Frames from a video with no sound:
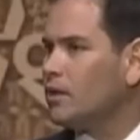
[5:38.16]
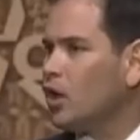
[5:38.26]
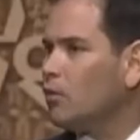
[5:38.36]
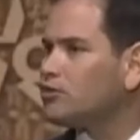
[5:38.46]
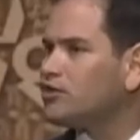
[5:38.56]

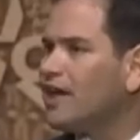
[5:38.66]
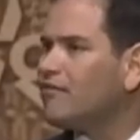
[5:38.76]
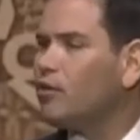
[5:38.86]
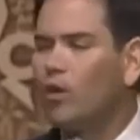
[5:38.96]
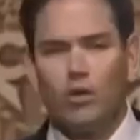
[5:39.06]
Almost
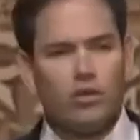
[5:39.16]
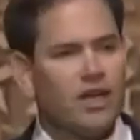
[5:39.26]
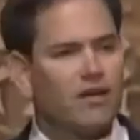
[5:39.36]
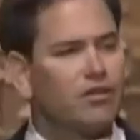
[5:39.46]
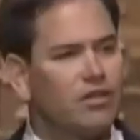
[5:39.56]
everyone who has
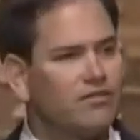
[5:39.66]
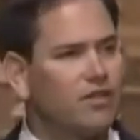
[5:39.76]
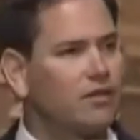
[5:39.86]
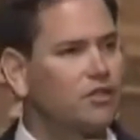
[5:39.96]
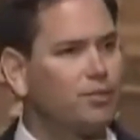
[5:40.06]
ever
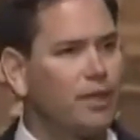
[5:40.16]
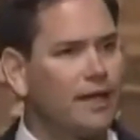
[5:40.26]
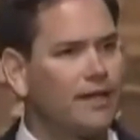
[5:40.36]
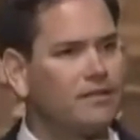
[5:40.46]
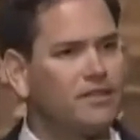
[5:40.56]
lived on this
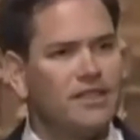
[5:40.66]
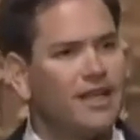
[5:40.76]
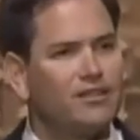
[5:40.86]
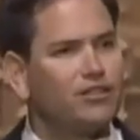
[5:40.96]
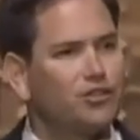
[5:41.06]
planet
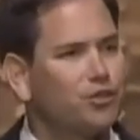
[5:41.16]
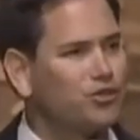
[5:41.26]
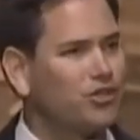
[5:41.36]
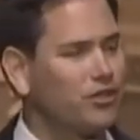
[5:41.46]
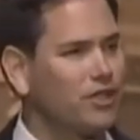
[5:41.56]
didn't get to
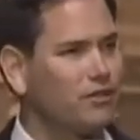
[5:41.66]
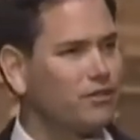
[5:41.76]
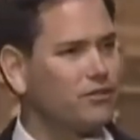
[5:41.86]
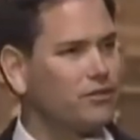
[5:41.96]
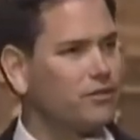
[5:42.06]
choose their
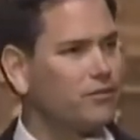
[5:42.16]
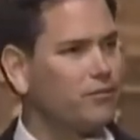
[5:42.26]
leaders.